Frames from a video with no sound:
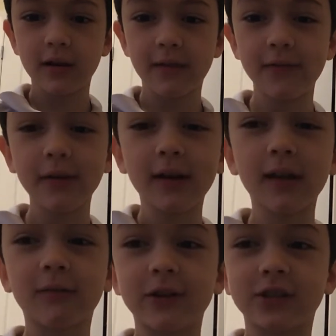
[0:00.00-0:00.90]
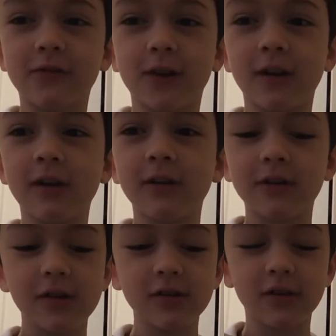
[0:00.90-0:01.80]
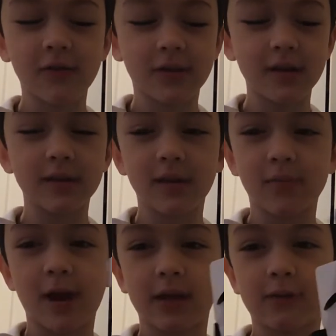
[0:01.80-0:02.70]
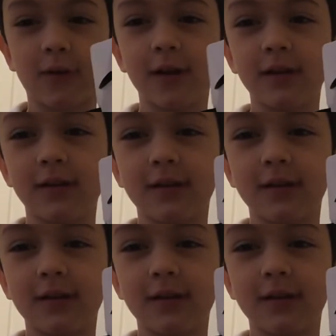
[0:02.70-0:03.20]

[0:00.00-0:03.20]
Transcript: if you guys watch the video, you should have seen this mask, right?